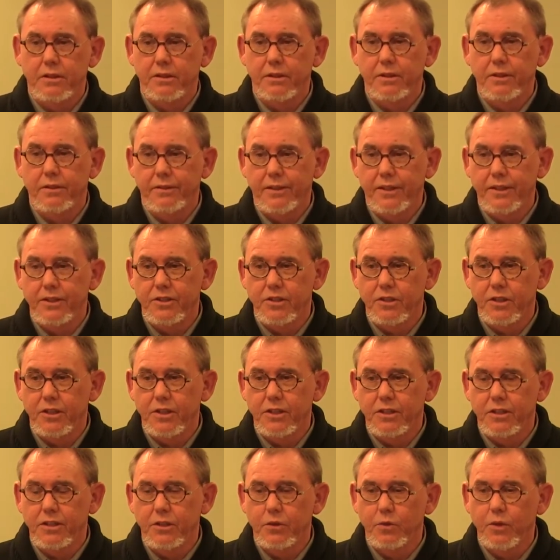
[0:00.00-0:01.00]

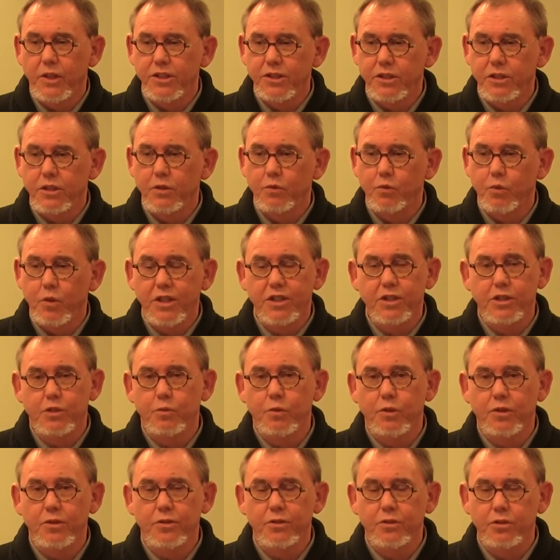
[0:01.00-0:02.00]
The question of what
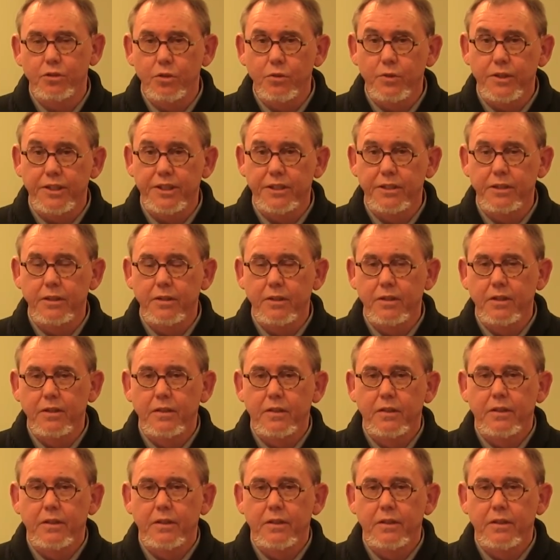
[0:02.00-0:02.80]
is worth doing